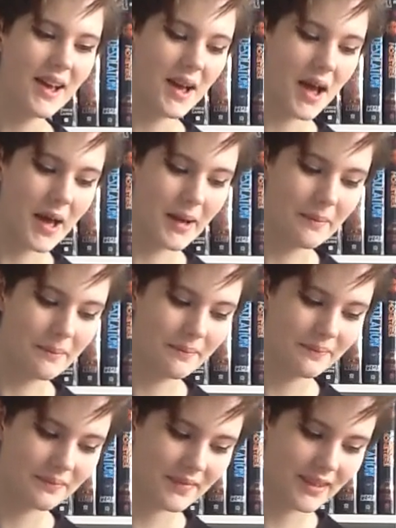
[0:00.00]

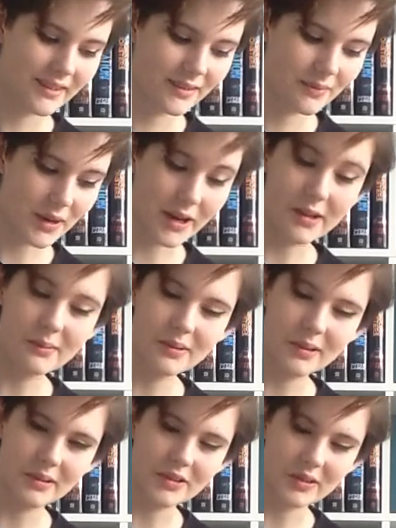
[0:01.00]
But I hope you
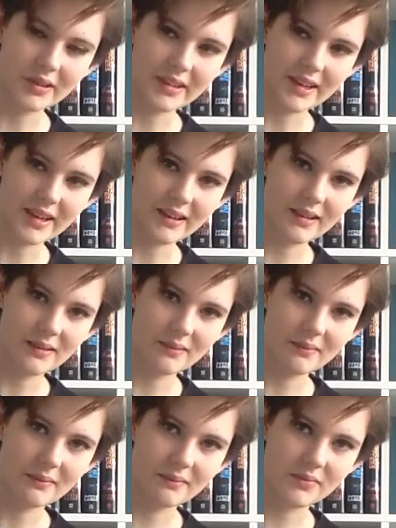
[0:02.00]
enjoyed that.
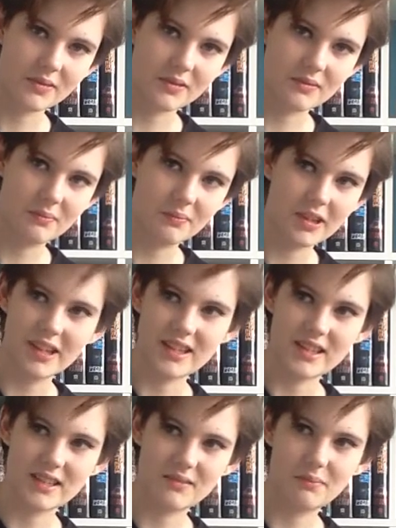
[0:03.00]

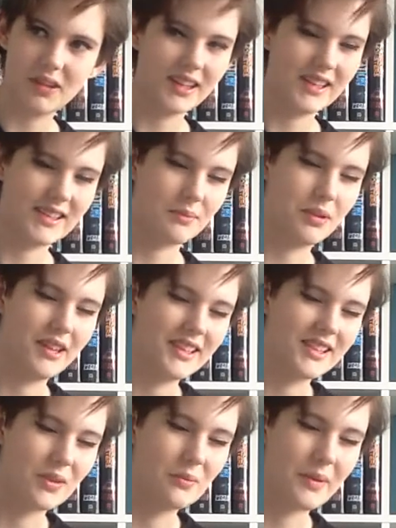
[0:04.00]
Please, please, please
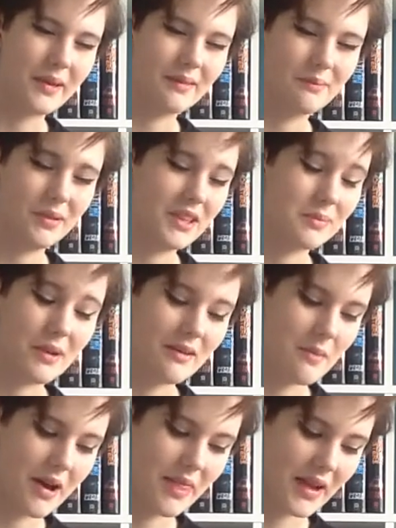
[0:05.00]
don't. Please bear in
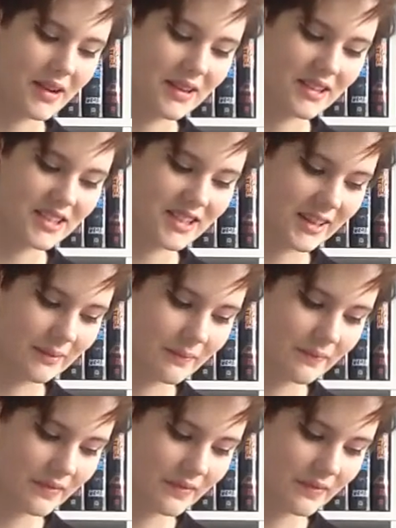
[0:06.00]
mind I can't sing.